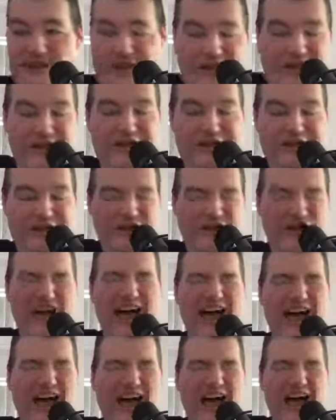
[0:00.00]
A
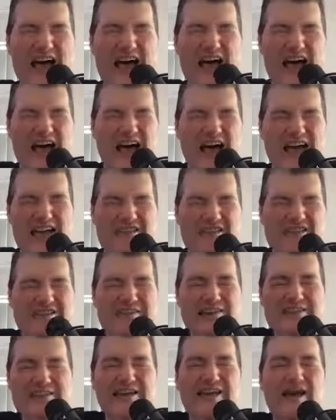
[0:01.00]
chance
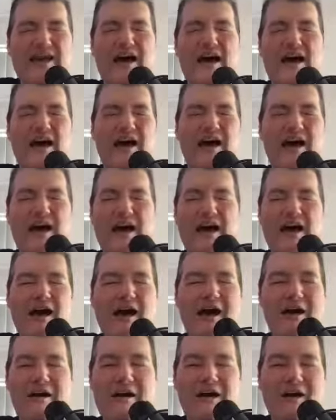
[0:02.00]
to
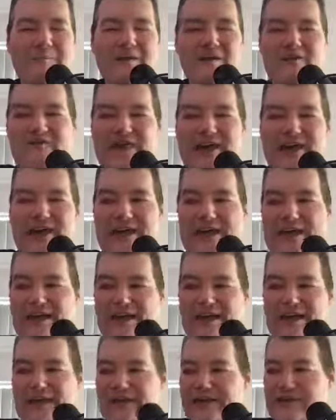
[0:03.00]
come of
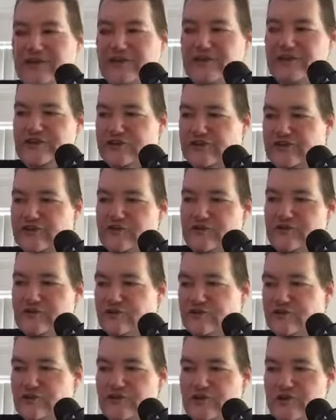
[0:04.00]

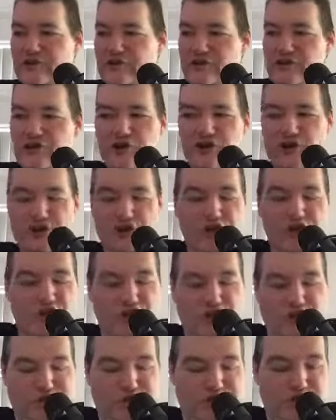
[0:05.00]

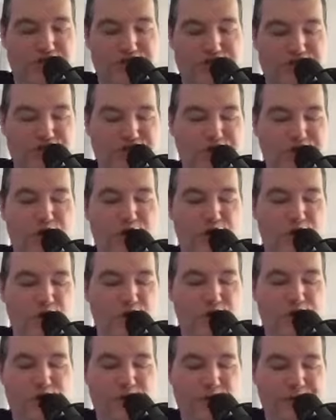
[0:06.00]
age. Just
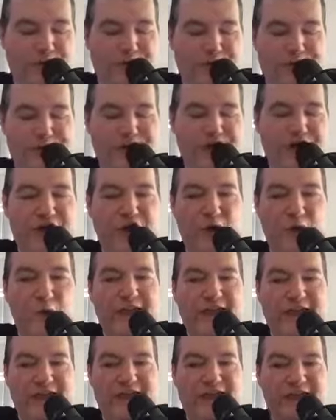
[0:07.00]
open your
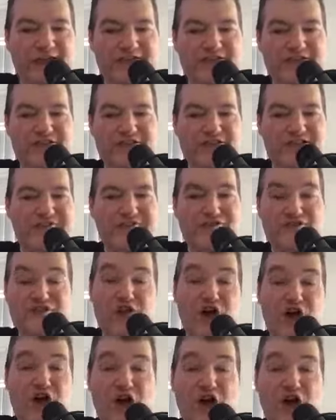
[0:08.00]
wings, lift
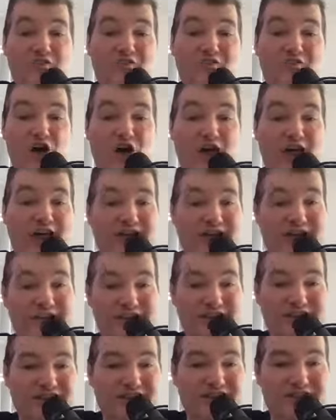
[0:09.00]
your
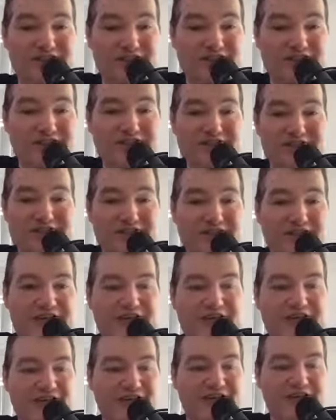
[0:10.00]
voices and
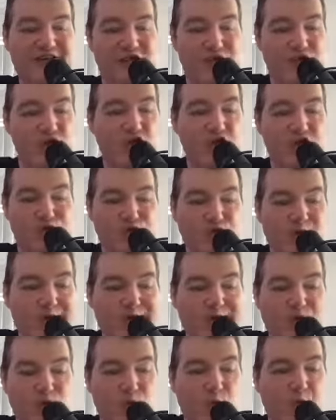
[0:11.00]
sing.
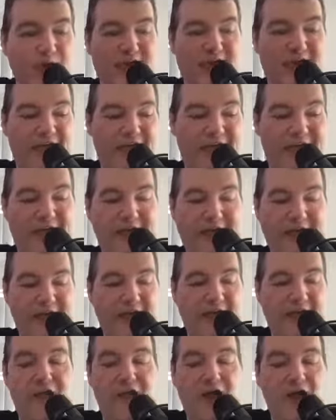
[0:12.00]
Swept away
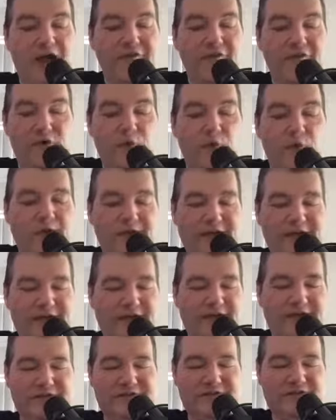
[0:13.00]
on the
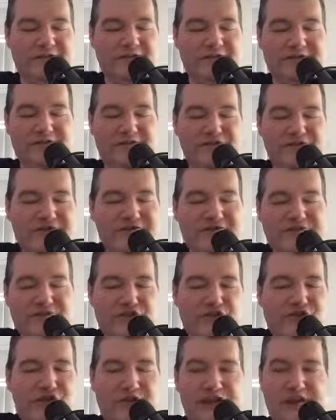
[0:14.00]
winds of
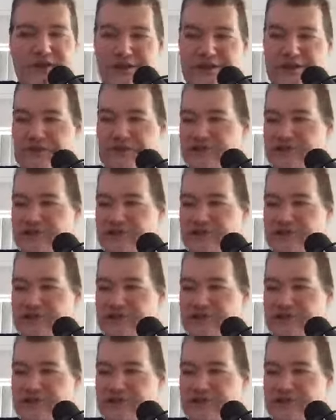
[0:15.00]
change.